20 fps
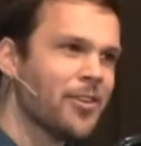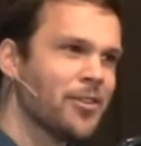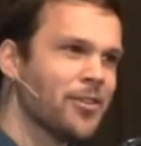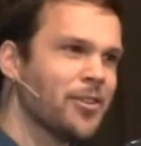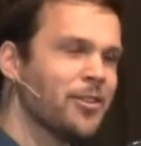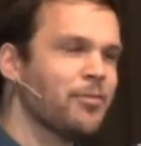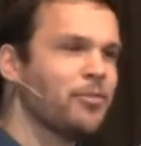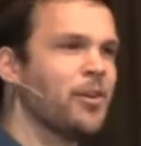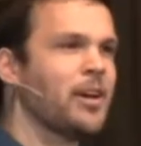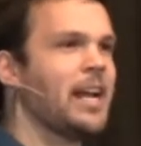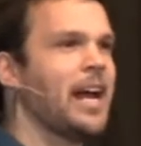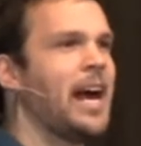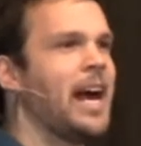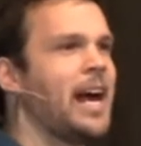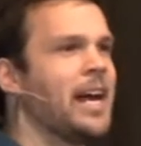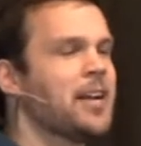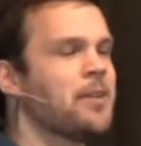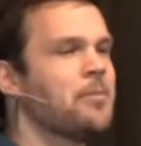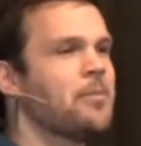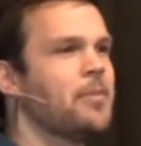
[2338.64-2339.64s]
of what
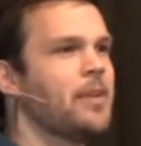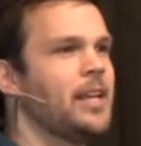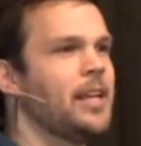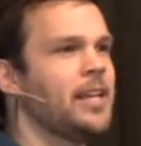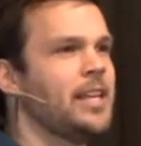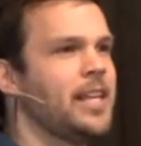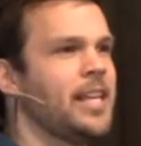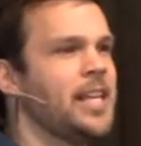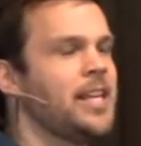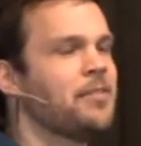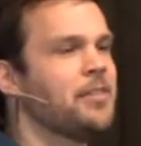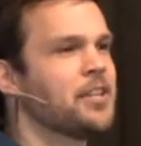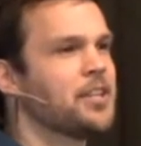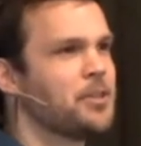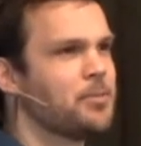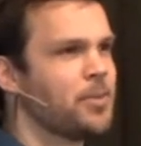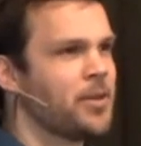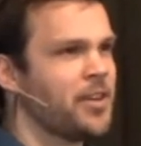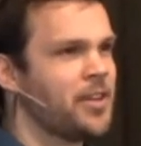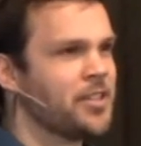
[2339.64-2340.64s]
Adam and Eve
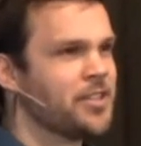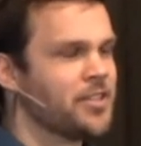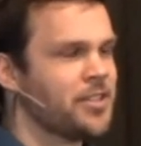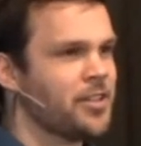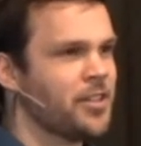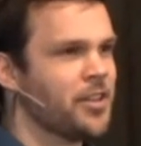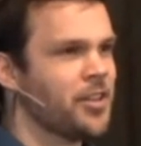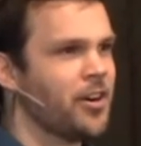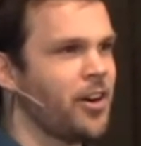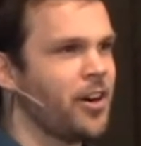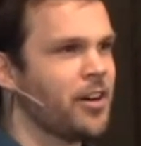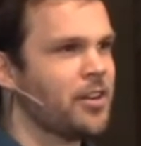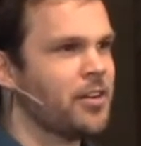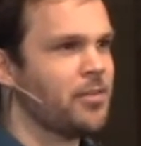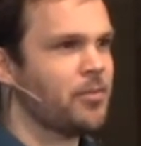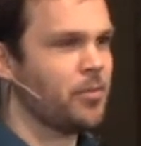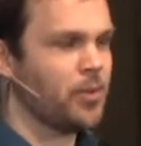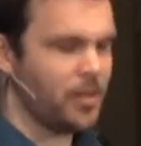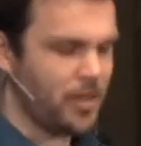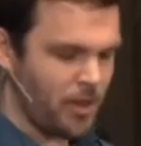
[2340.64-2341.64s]
experienced in the garden
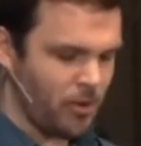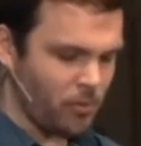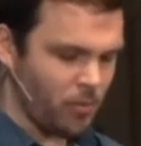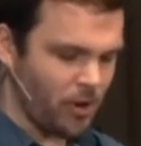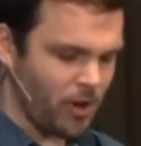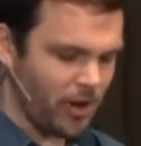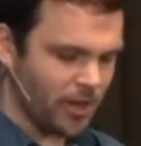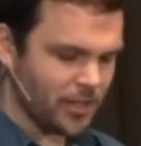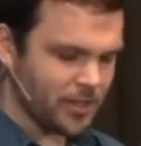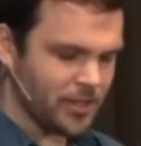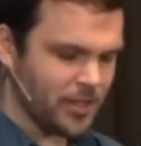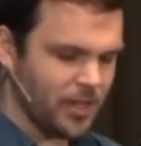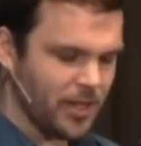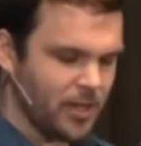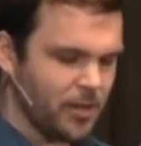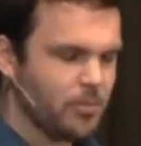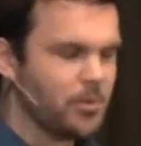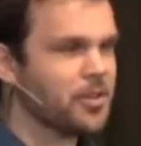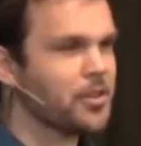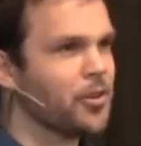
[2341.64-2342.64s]
where they walked
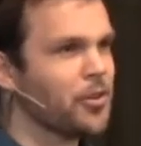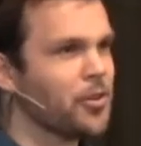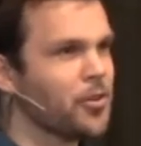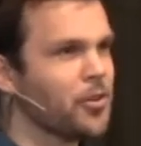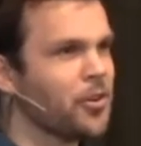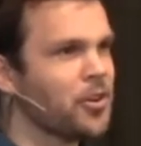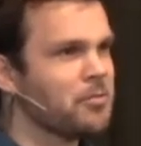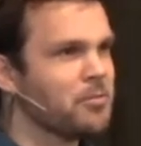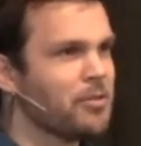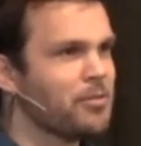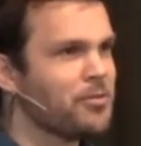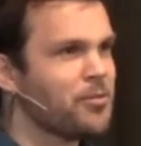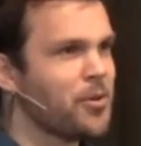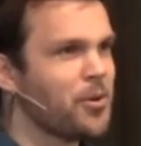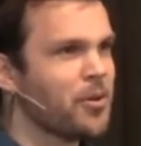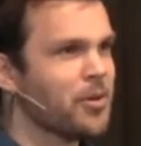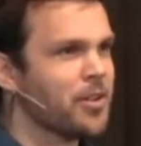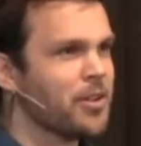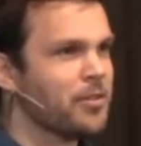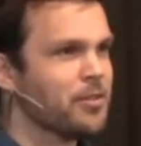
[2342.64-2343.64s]
with the Lord before there was